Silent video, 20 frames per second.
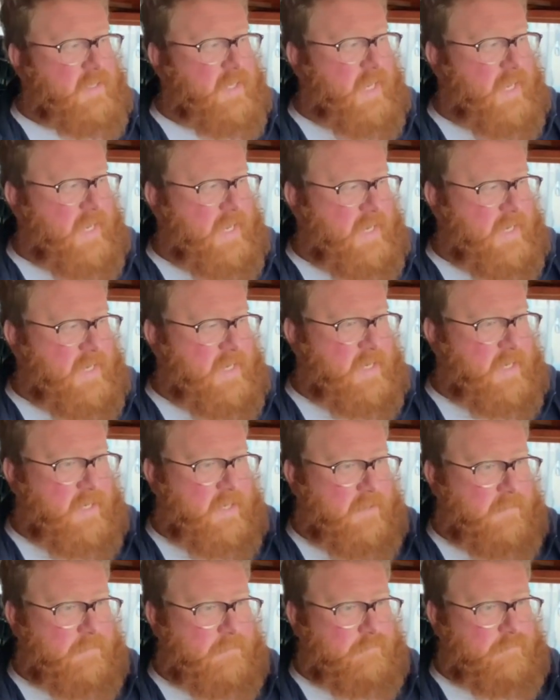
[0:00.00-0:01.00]

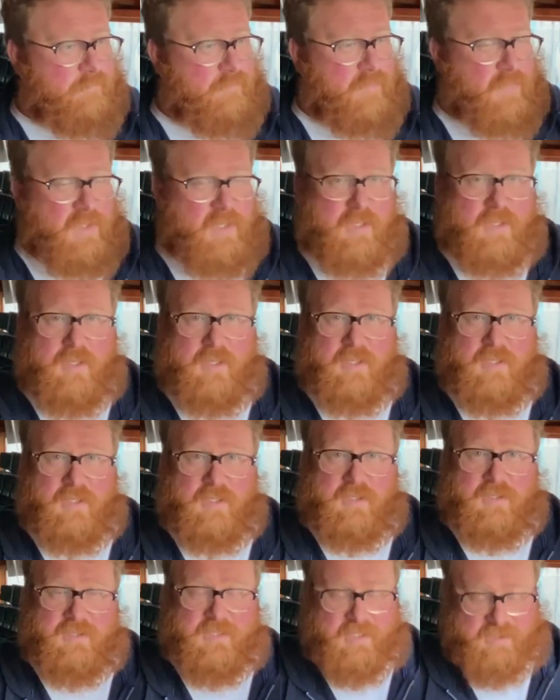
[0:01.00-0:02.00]
a
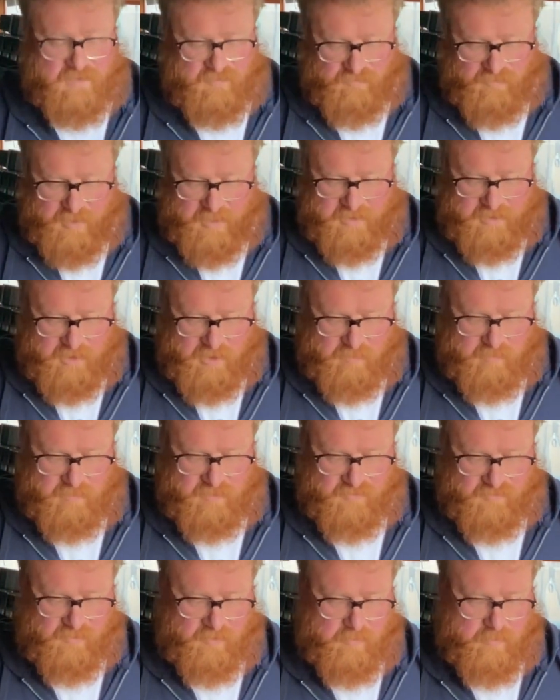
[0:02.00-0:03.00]
set of
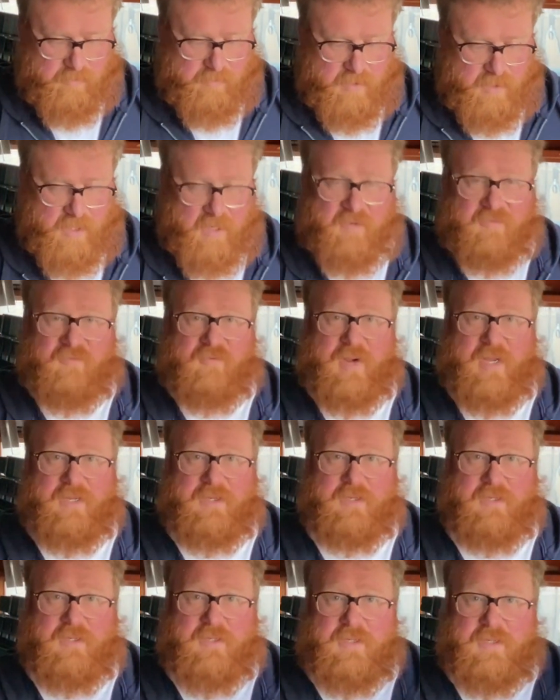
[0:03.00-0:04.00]
rhizomes from a
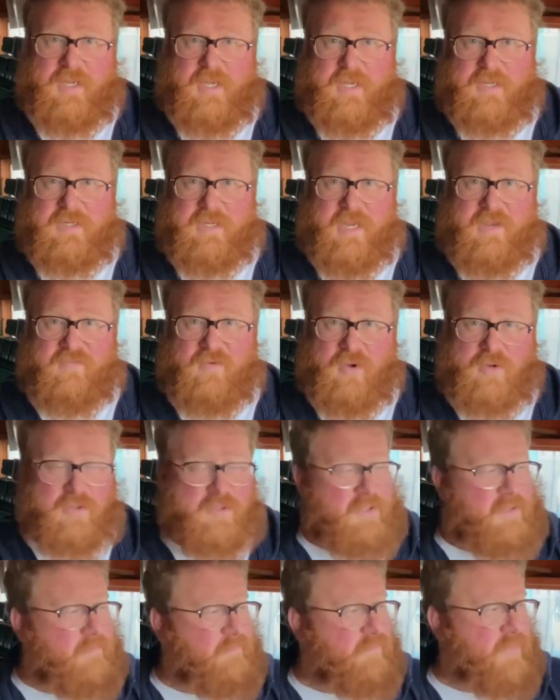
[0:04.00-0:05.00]
friend, Dave
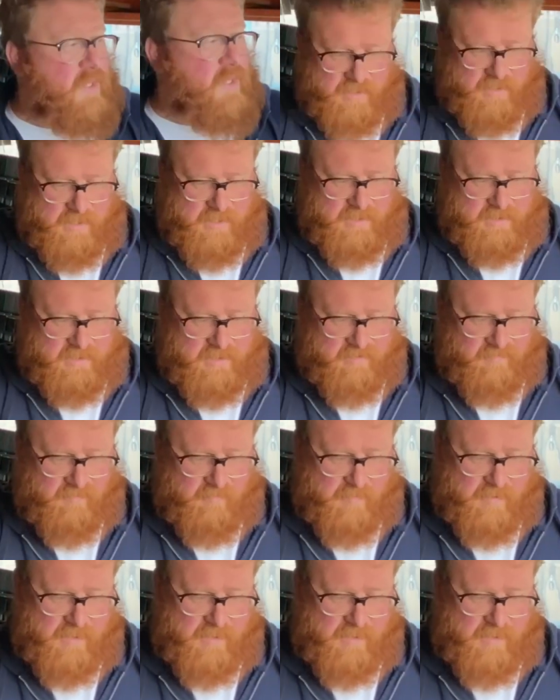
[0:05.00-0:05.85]
Ogden, and he's given